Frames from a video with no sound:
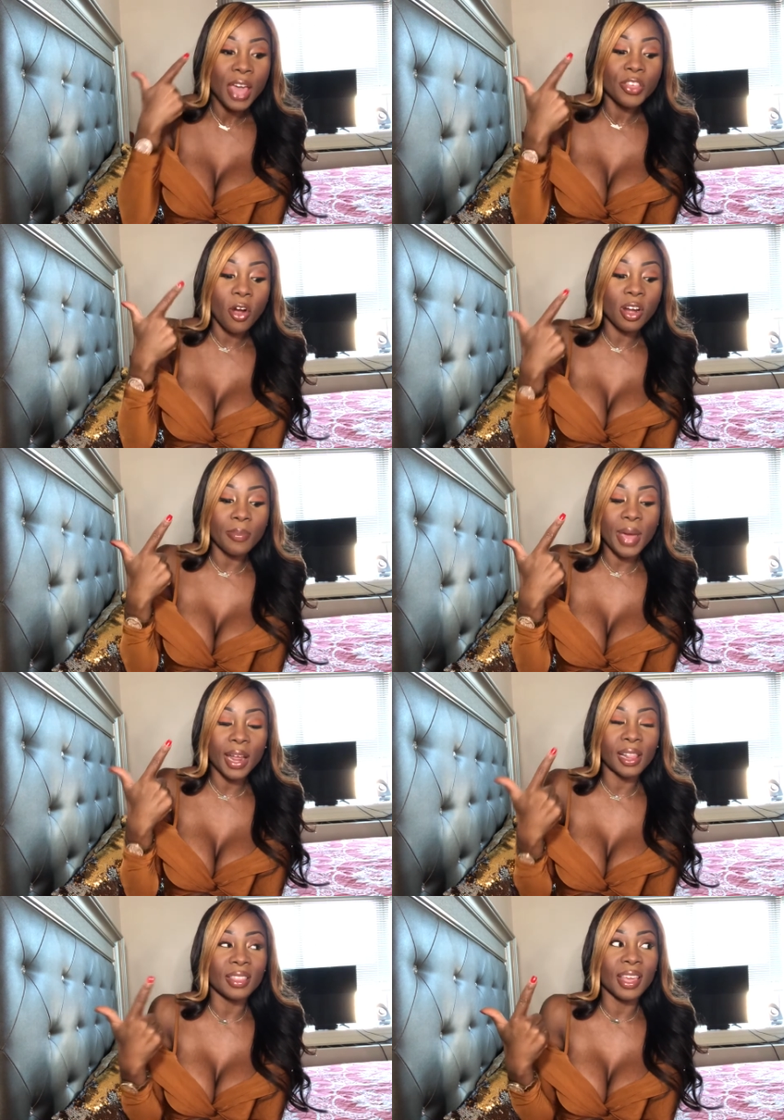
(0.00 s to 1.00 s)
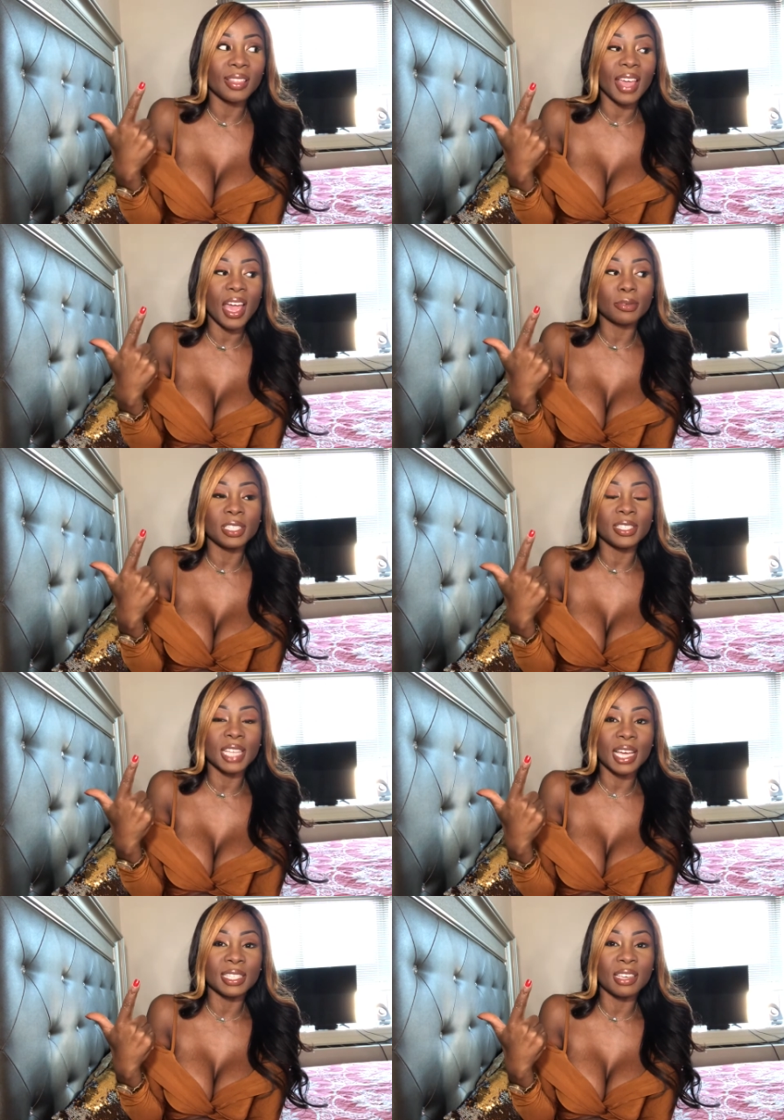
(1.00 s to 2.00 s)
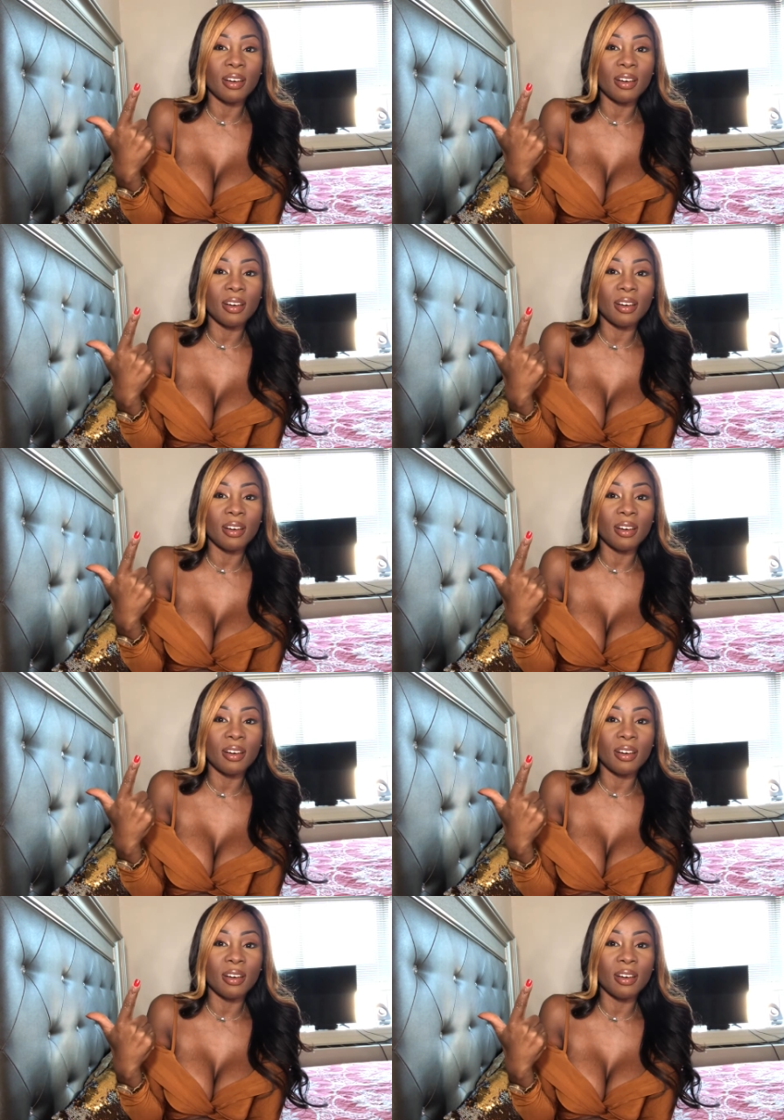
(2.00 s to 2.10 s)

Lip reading: they automatically think, damn, she's sexy.